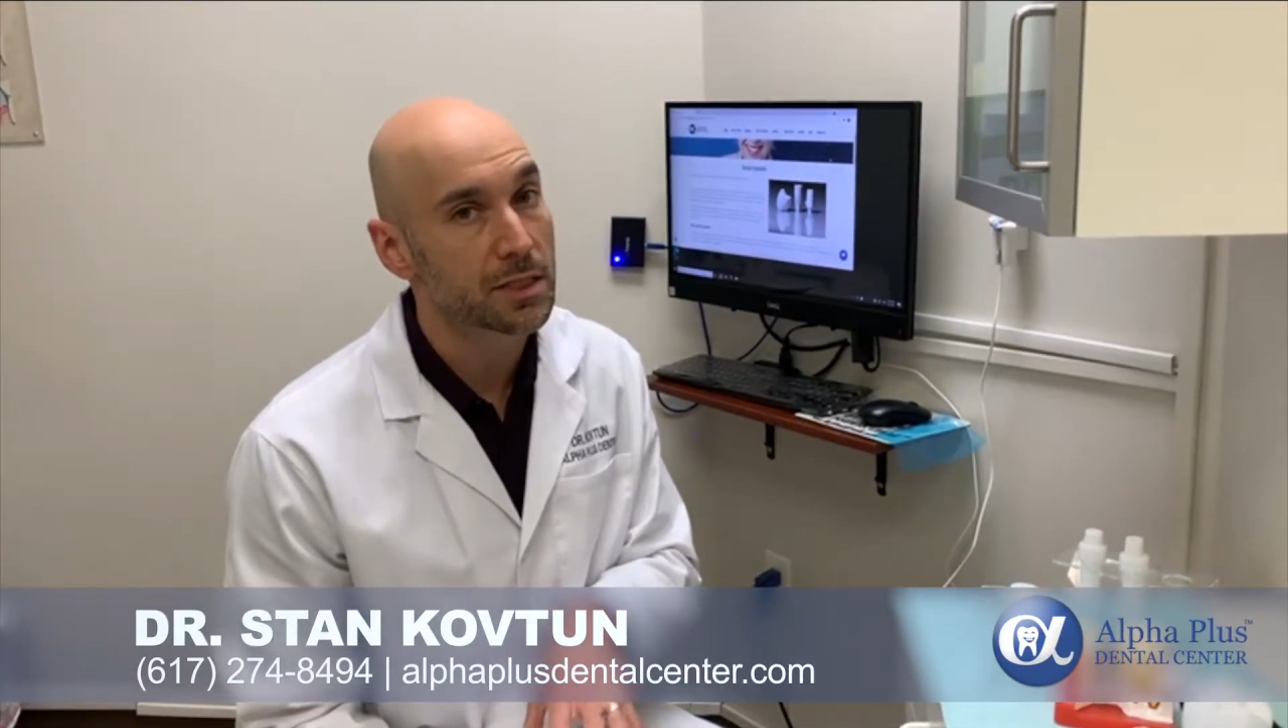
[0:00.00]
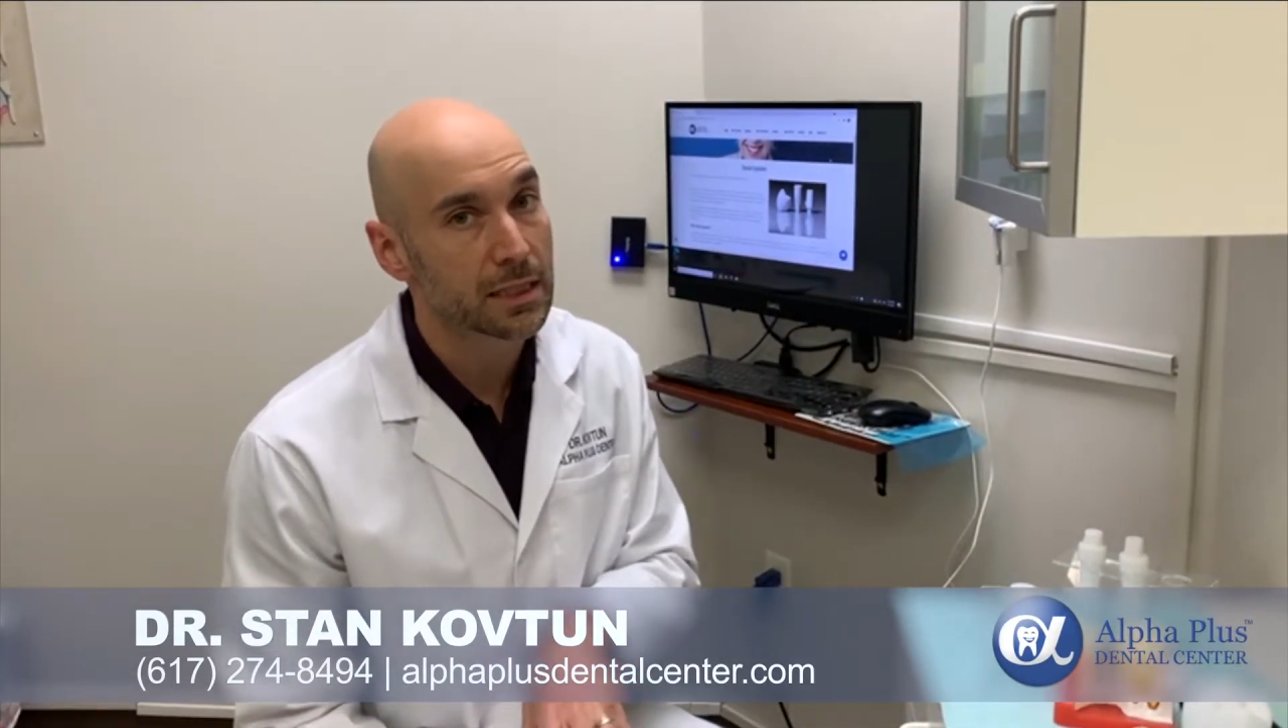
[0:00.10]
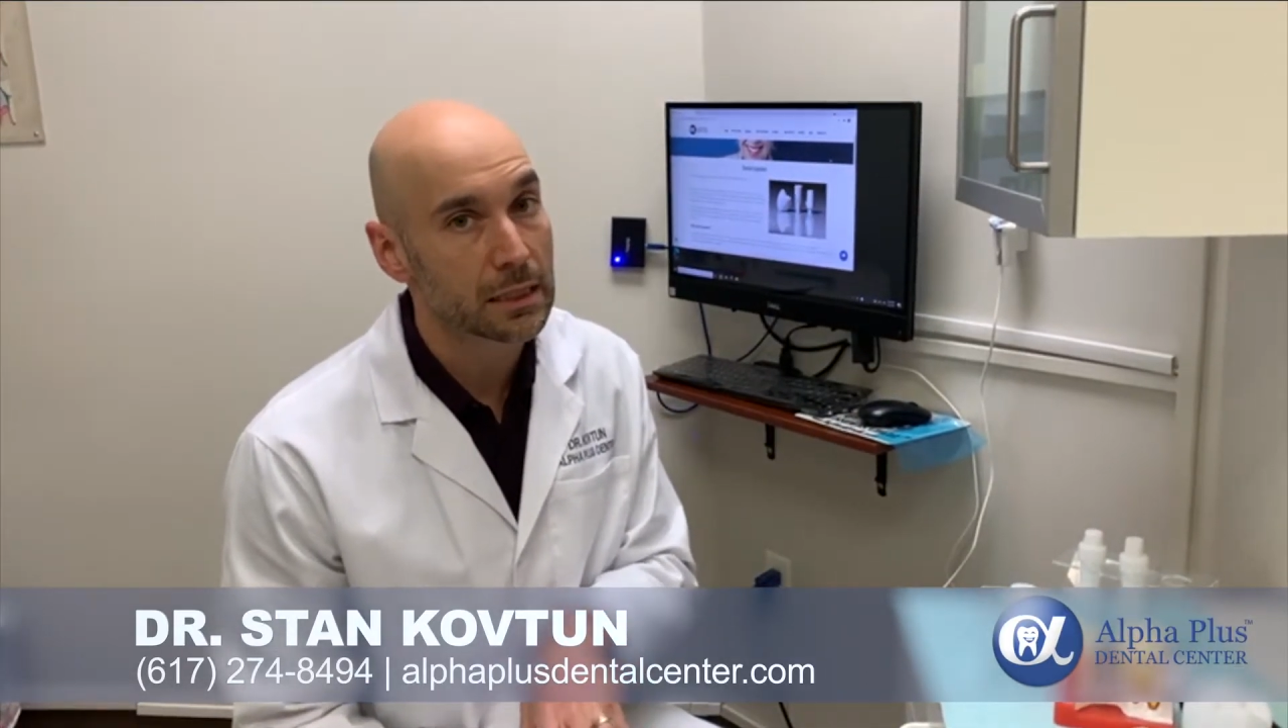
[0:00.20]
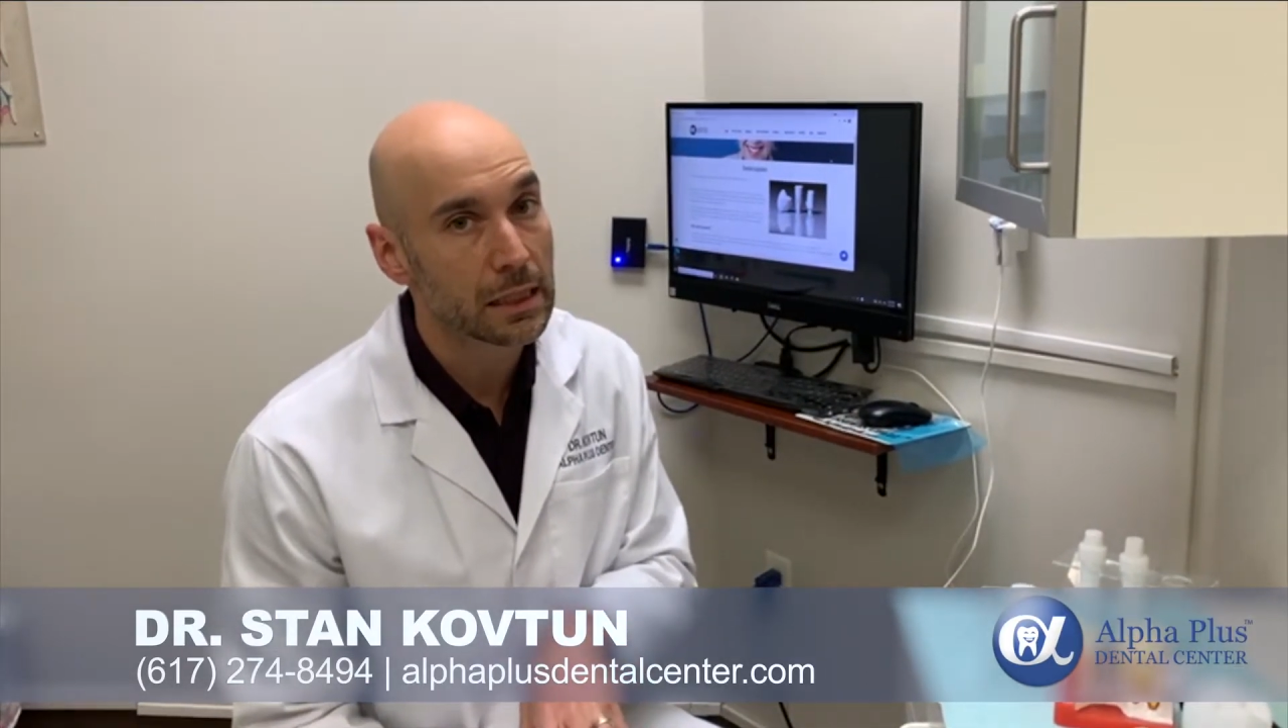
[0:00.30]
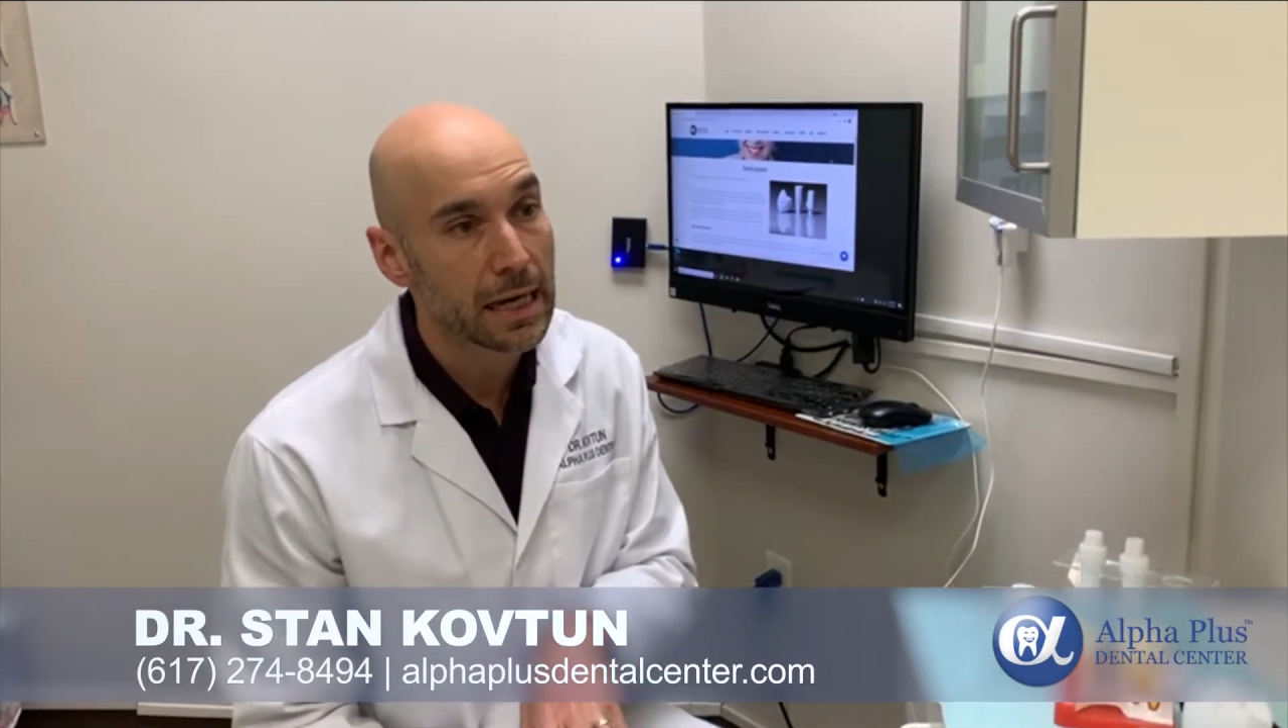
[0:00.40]

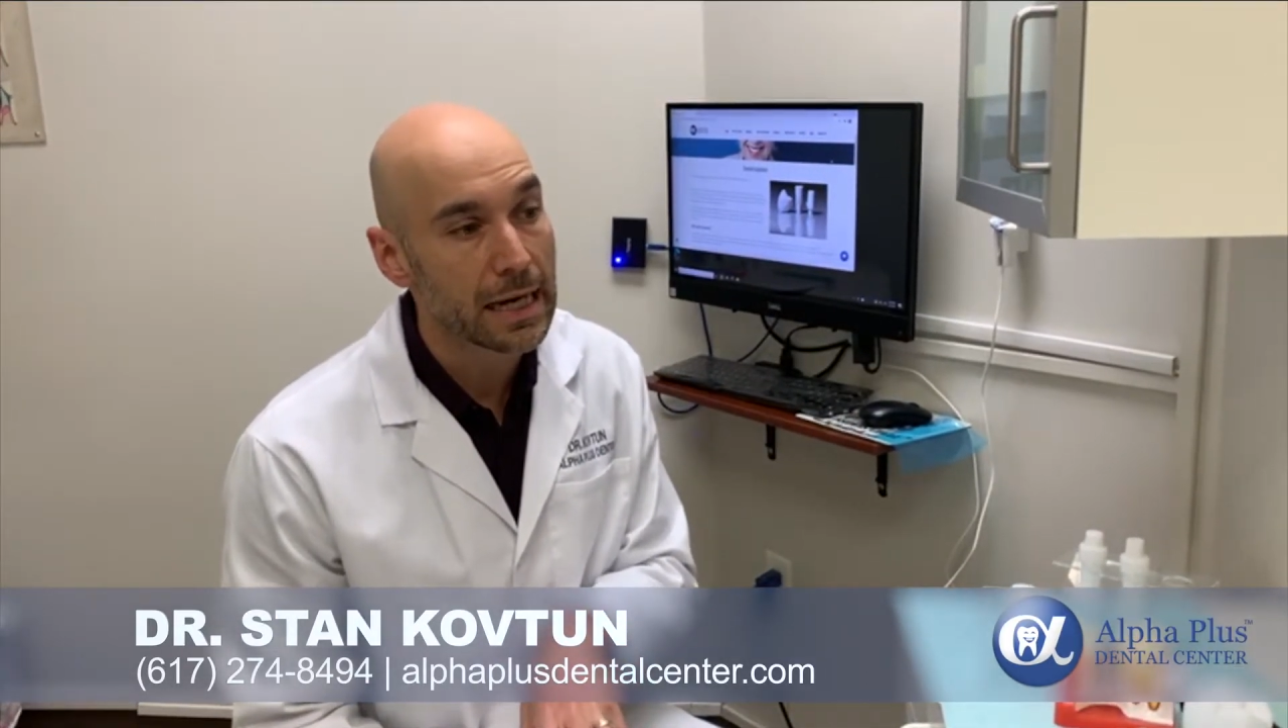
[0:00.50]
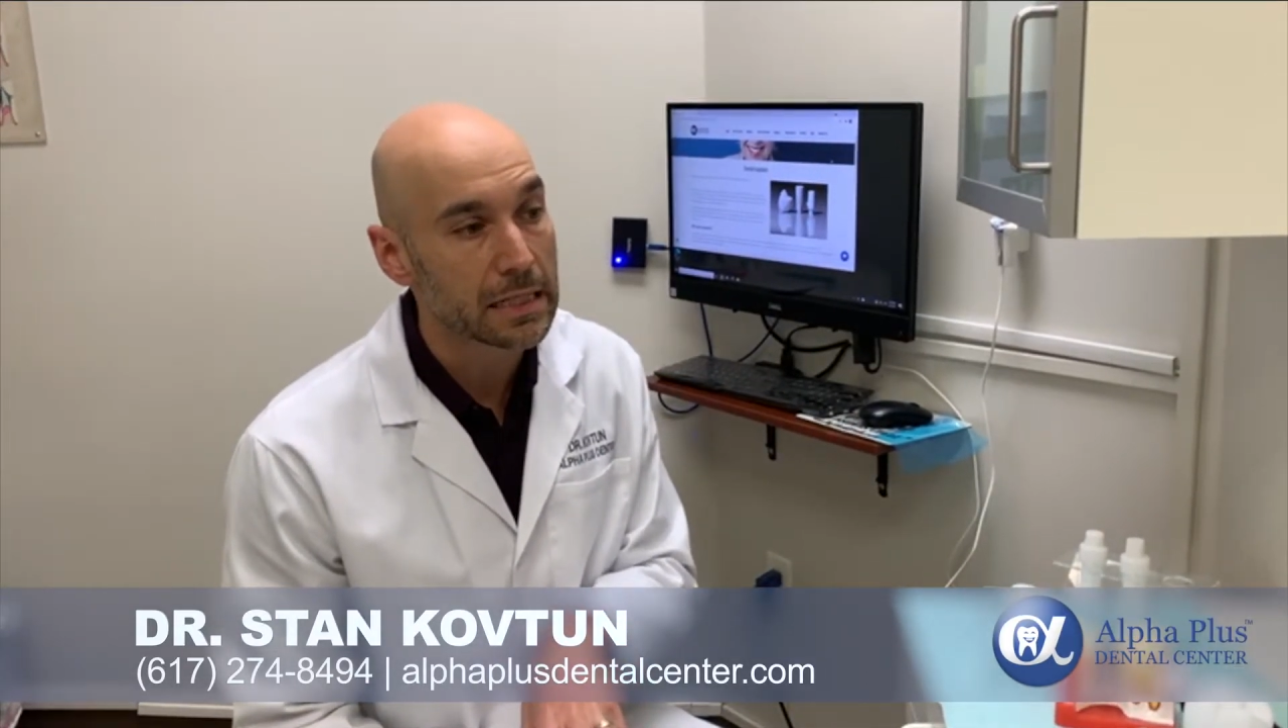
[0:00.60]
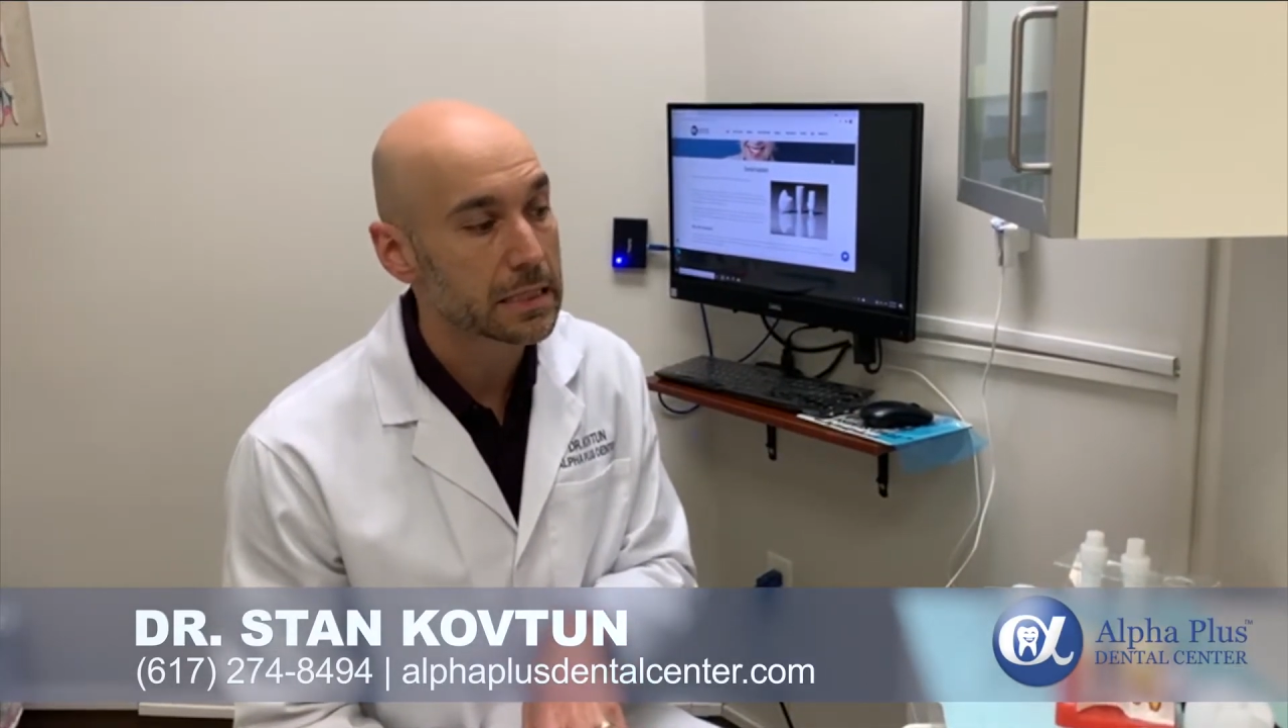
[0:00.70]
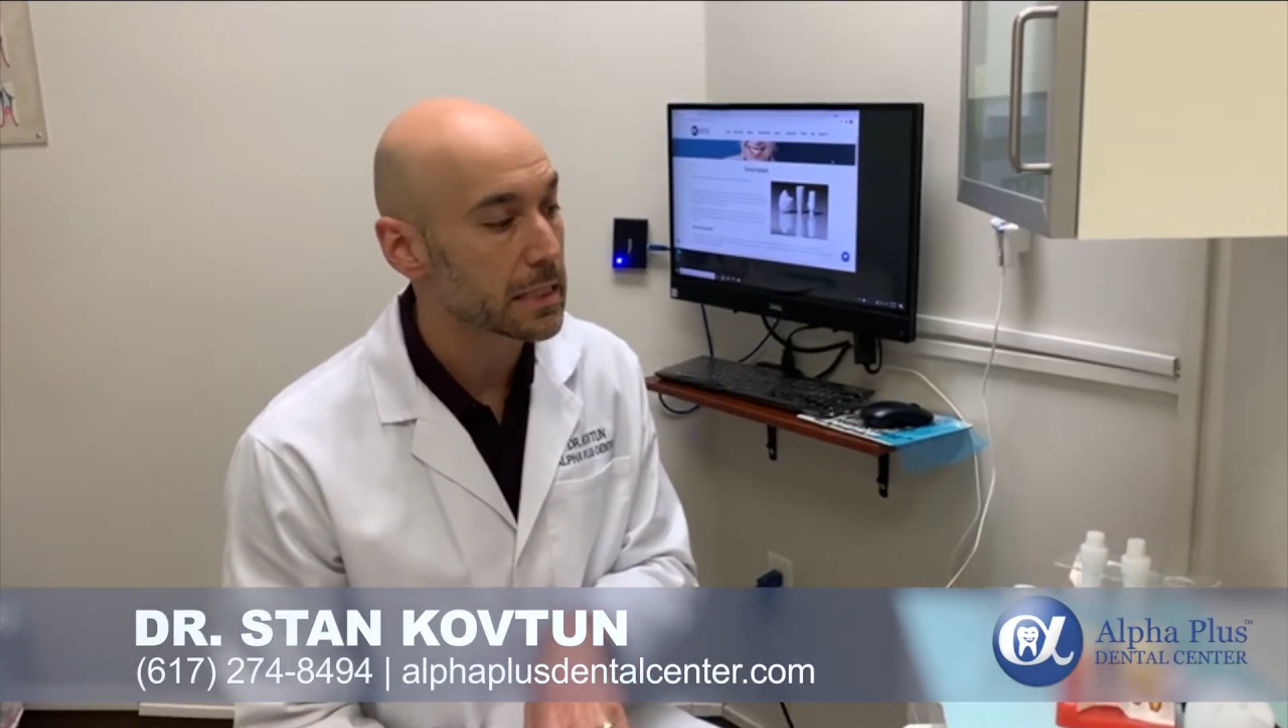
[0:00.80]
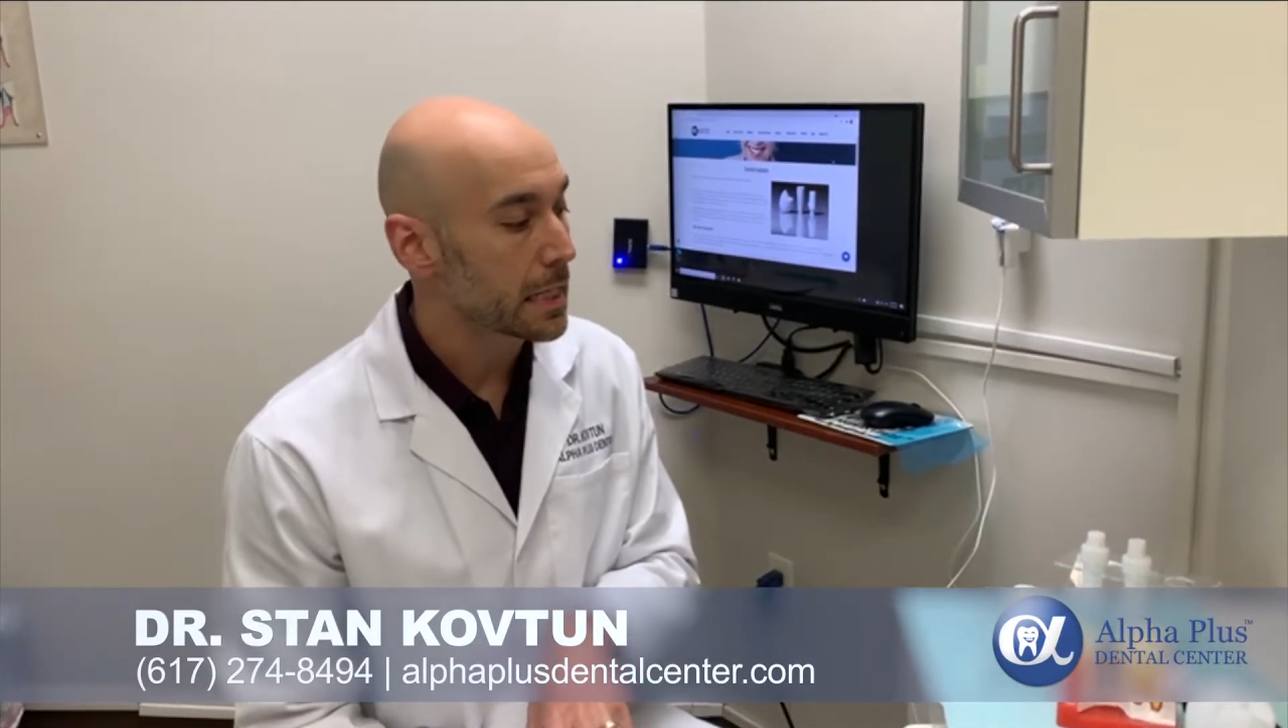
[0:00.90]
going to last.